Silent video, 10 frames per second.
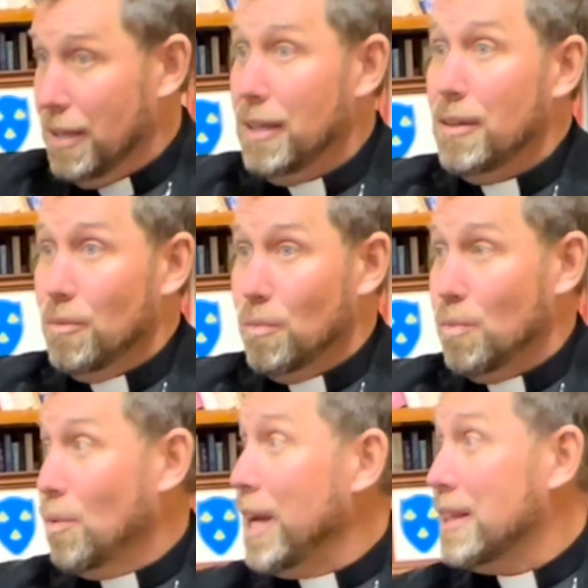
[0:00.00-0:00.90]
right
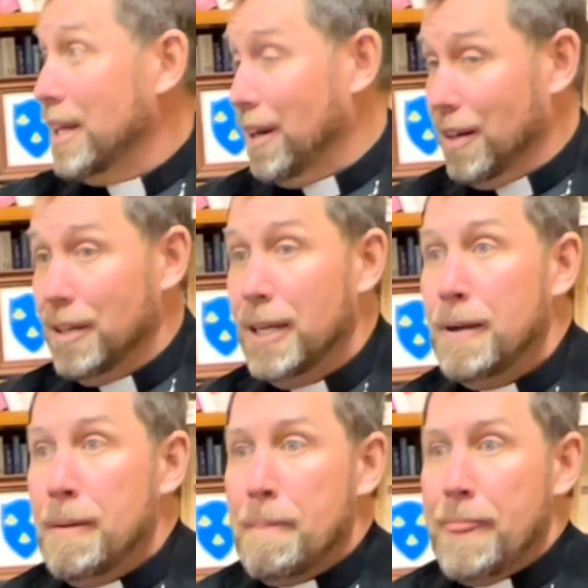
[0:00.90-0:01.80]
there, right there,
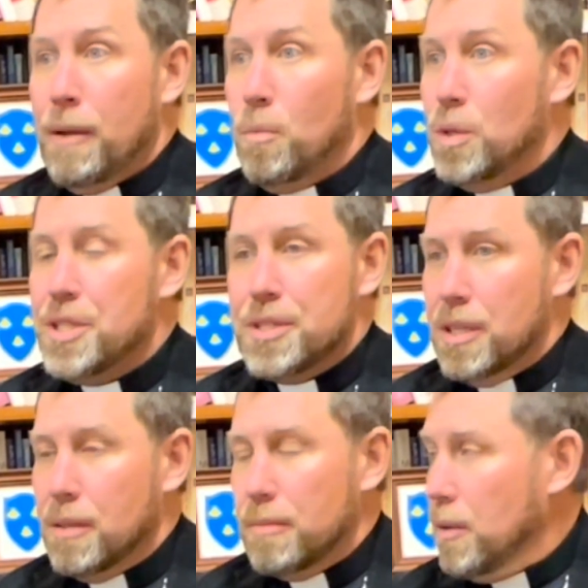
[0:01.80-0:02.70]
which is an